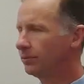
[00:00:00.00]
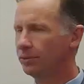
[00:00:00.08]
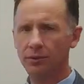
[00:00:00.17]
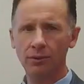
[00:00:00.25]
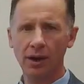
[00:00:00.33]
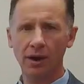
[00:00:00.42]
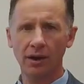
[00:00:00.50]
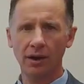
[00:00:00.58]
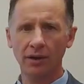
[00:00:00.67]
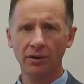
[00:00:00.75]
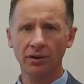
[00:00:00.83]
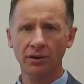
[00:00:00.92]
to
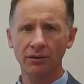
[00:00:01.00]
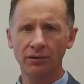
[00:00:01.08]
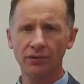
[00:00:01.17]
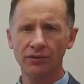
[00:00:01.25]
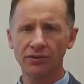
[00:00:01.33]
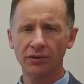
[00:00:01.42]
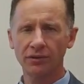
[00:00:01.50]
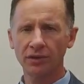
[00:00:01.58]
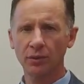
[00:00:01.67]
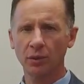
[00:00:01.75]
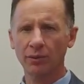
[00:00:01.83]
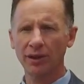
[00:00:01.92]
our current
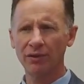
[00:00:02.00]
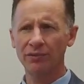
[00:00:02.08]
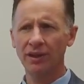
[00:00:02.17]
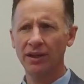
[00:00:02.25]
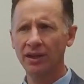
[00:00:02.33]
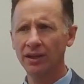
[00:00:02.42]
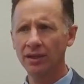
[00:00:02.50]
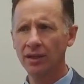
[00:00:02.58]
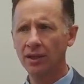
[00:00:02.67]
facility. We're renovating